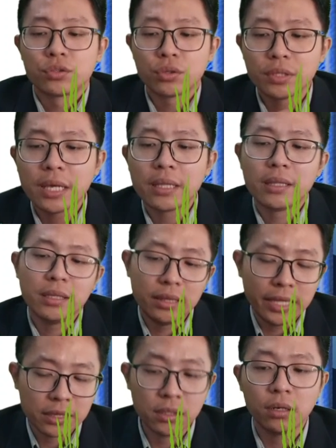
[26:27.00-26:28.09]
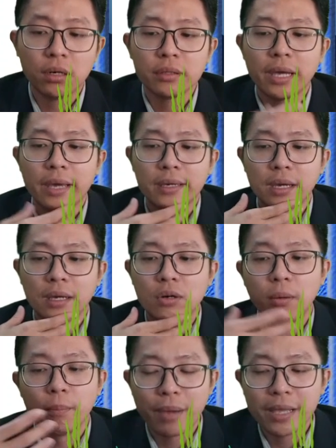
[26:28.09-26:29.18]
so that later on I can
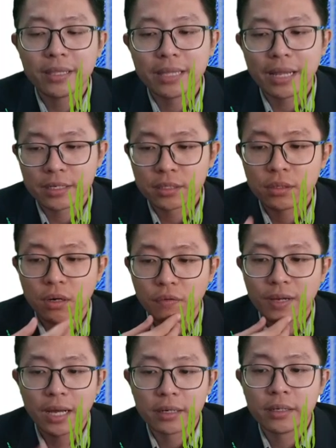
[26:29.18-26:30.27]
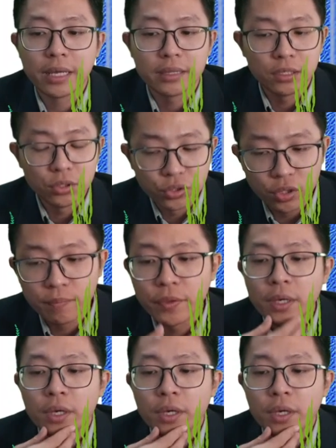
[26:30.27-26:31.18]
compare the direction of current and the loop